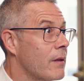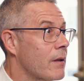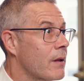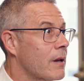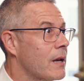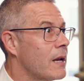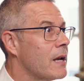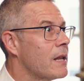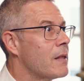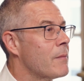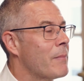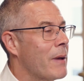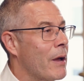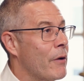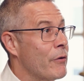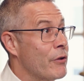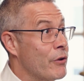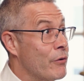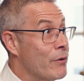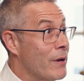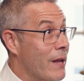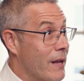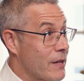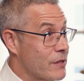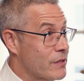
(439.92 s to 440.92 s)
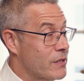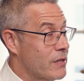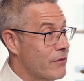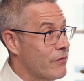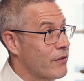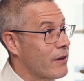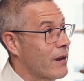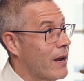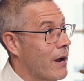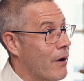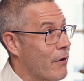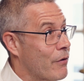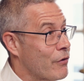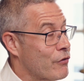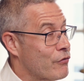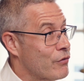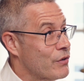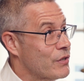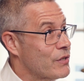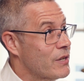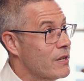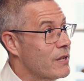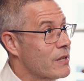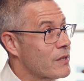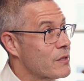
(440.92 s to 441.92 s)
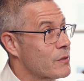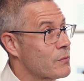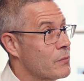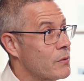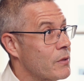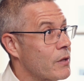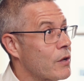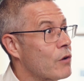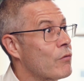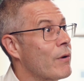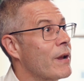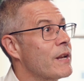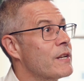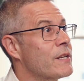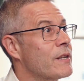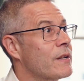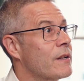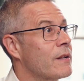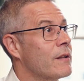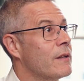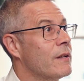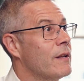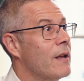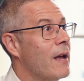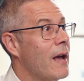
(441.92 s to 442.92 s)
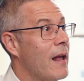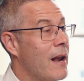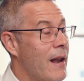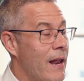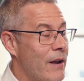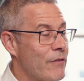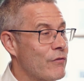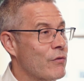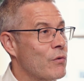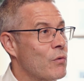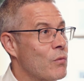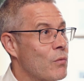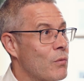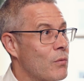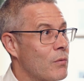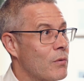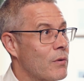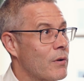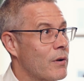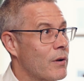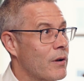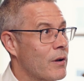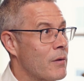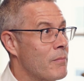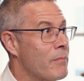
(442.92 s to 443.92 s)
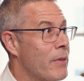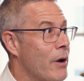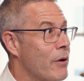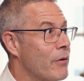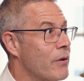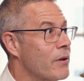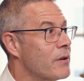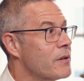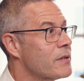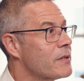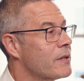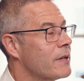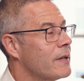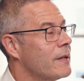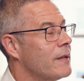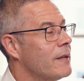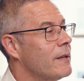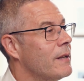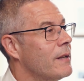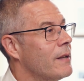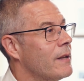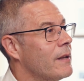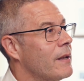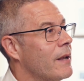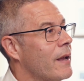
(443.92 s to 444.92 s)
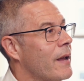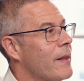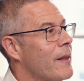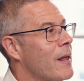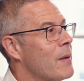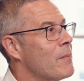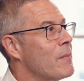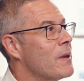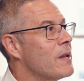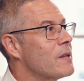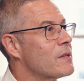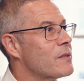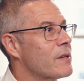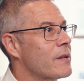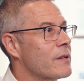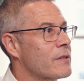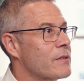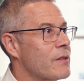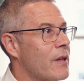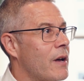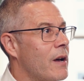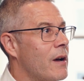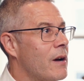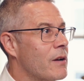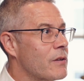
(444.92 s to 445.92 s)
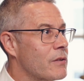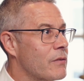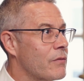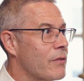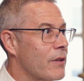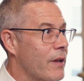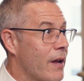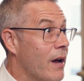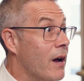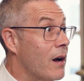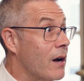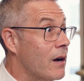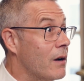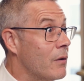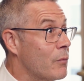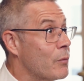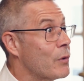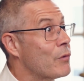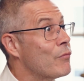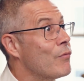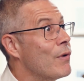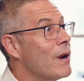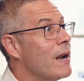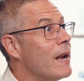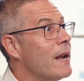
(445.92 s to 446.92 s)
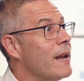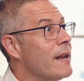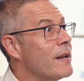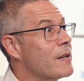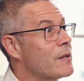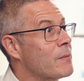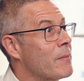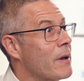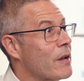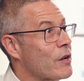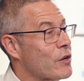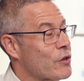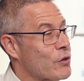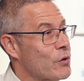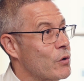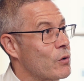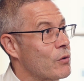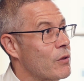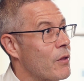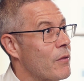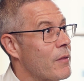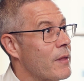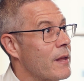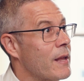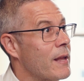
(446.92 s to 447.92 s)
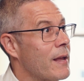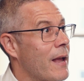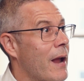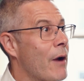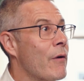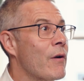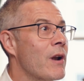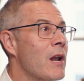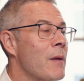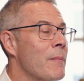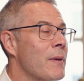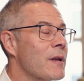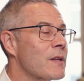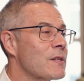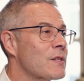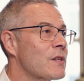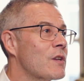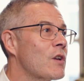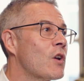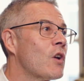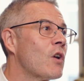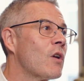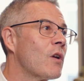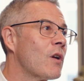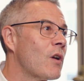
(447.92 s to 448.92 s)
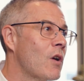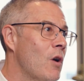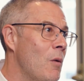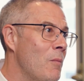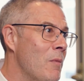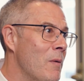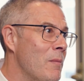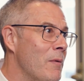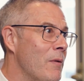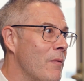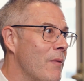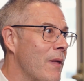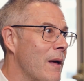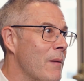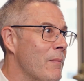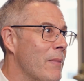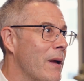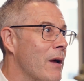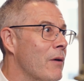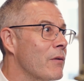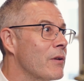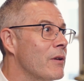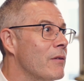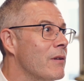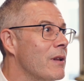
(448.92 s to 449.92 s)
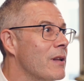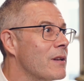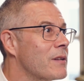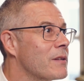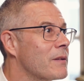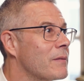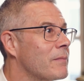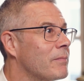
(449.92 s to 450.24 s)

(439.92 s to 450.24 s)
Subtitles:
Clearly the power unit has different characteristics with a greater electrical component, and that means that as the heart of the car, we really need to make sure that the aerodynamics complement that power unit.